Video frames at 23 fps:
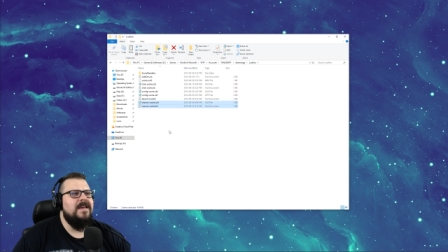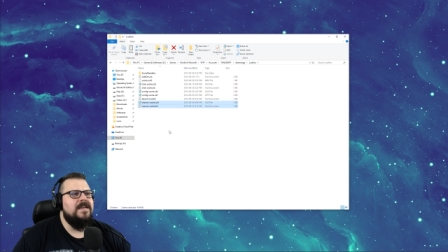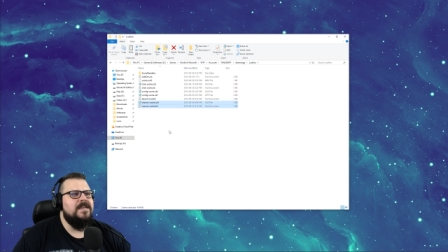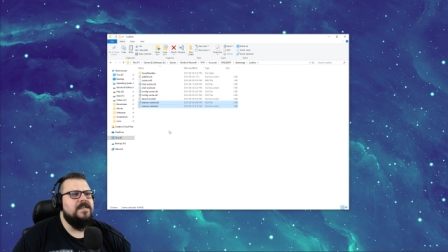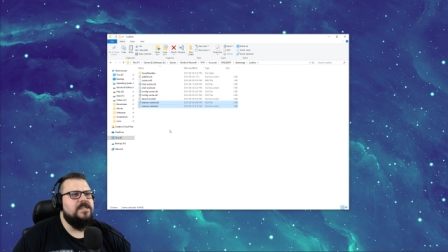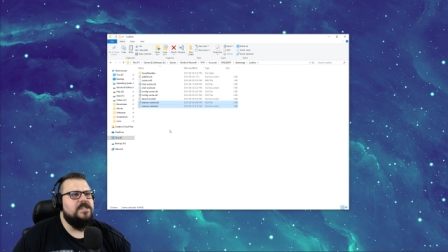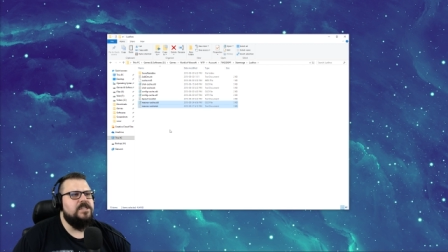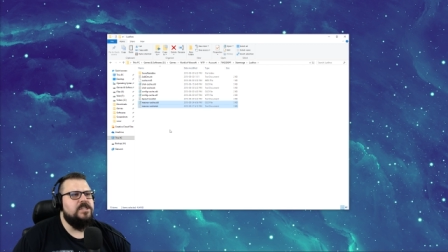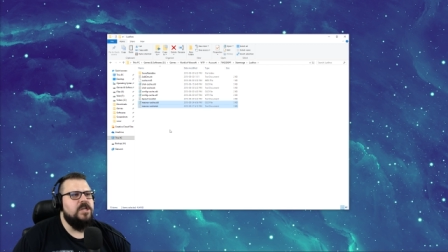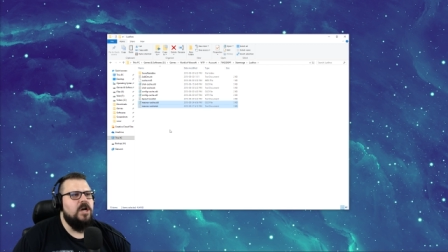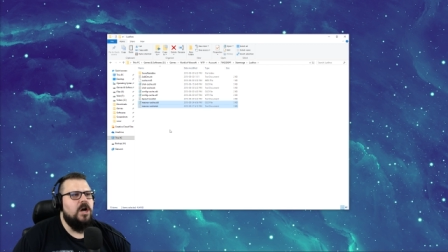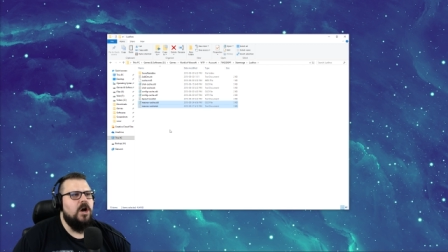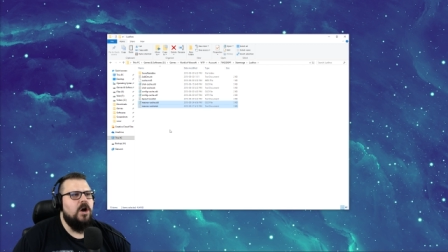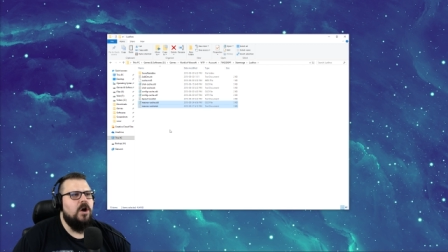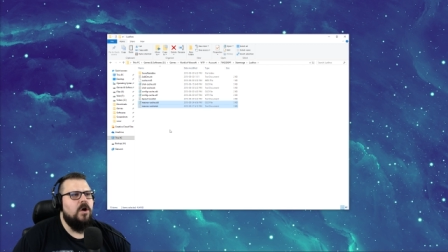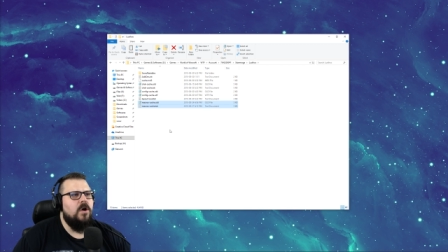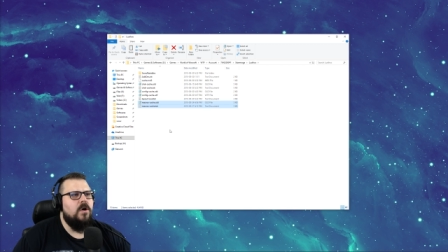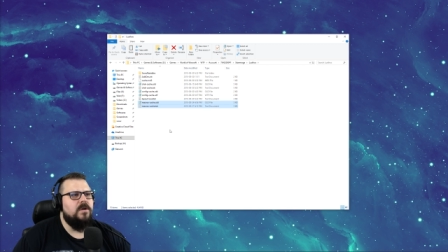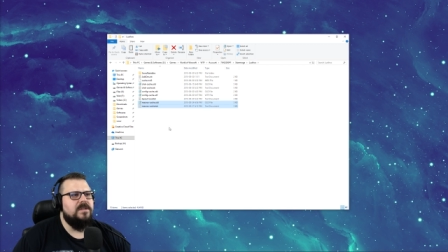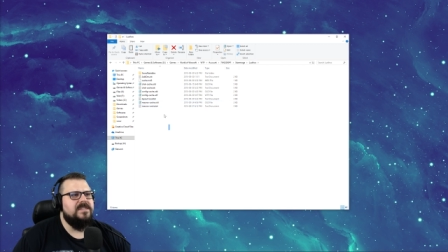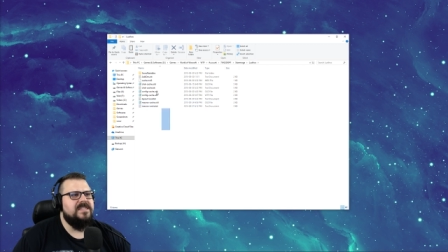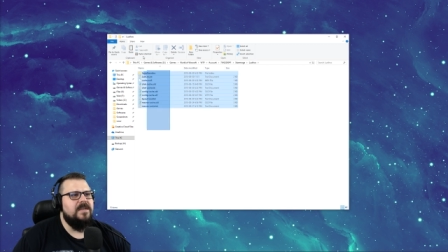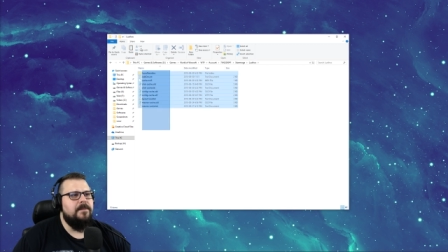
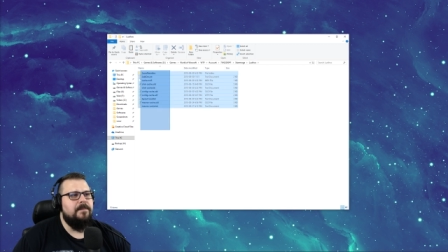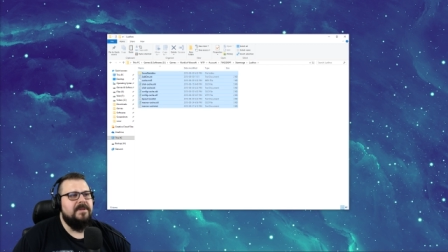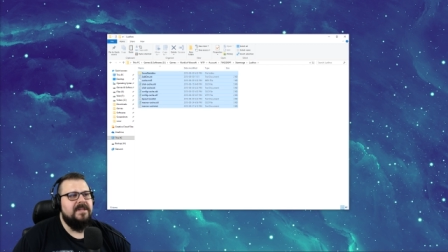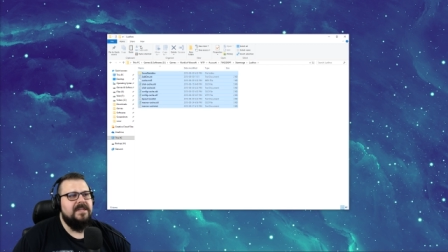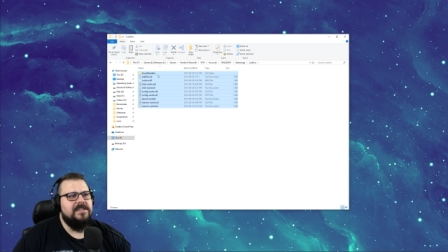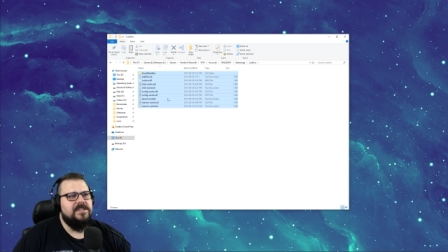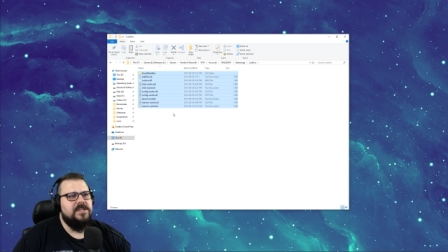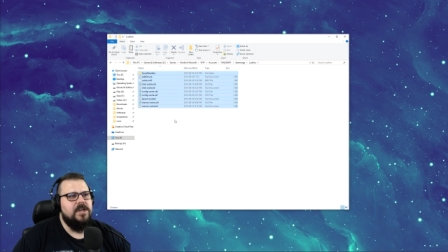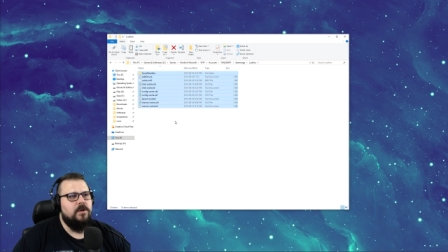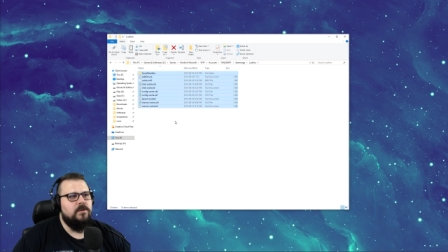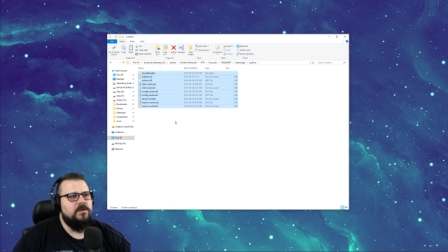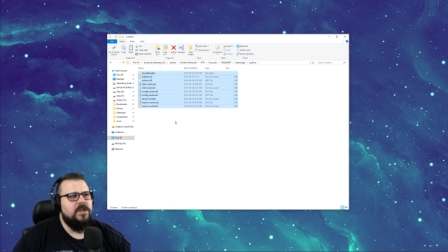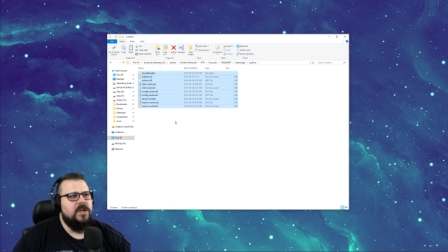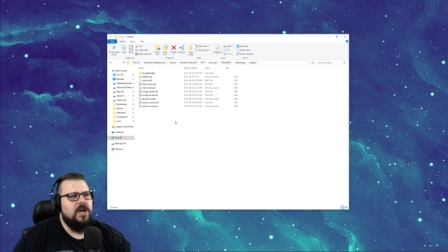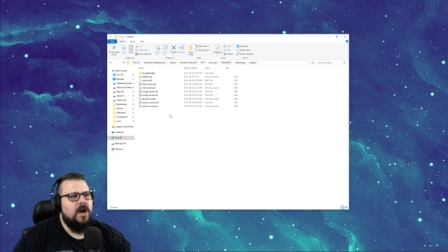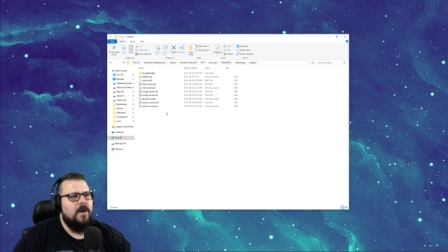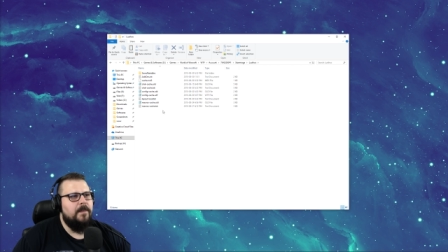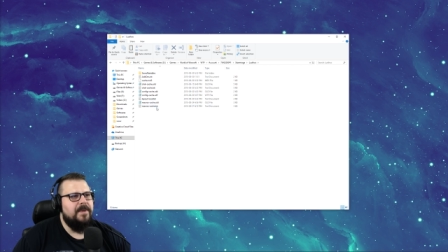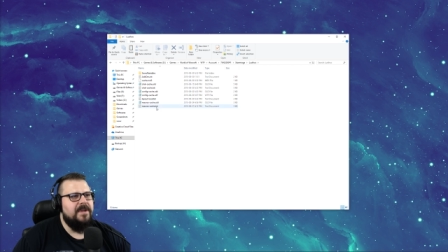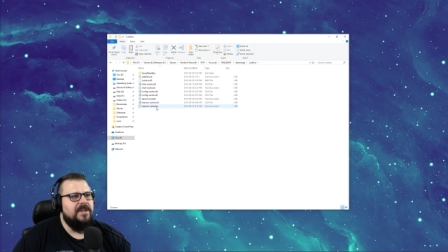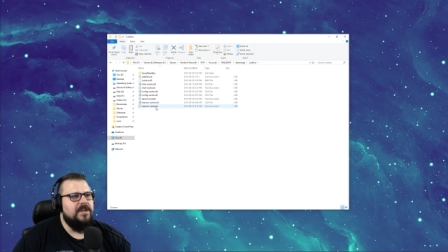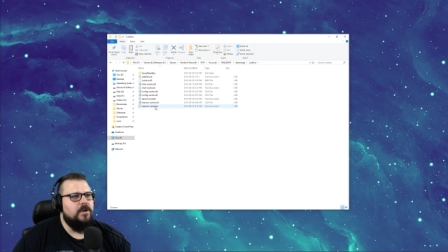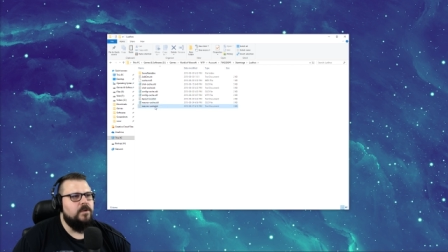So simply don't
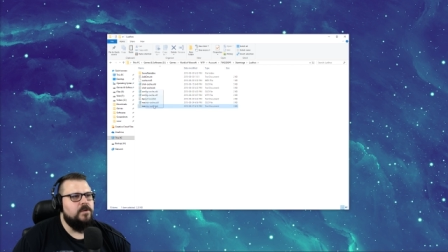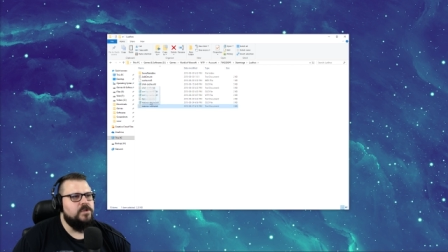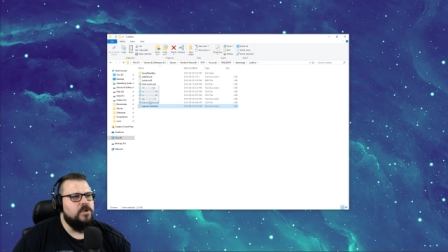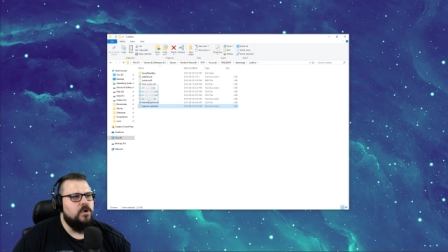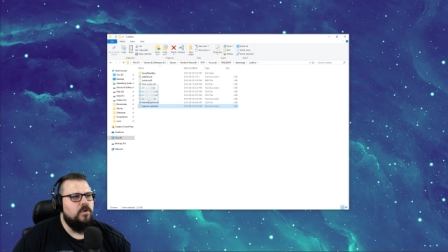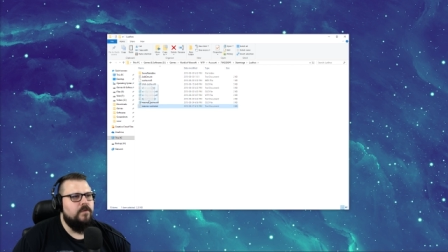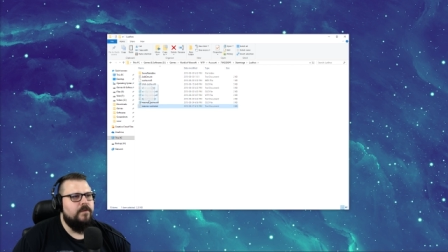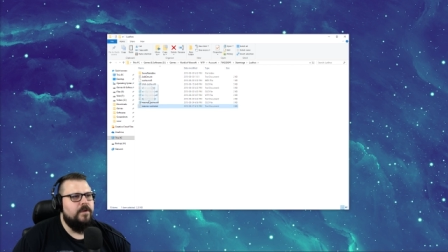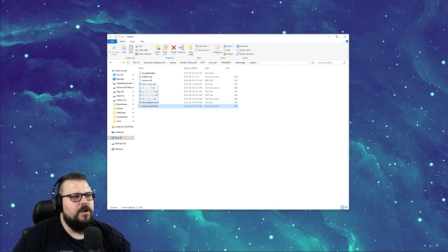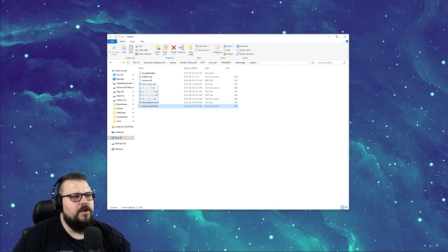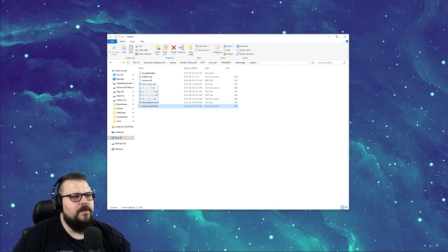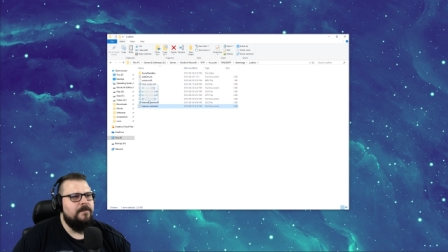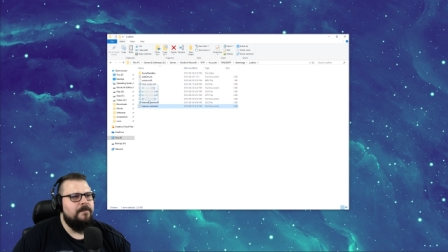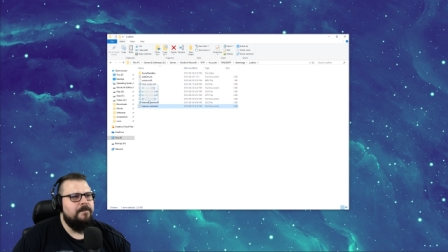copy those over.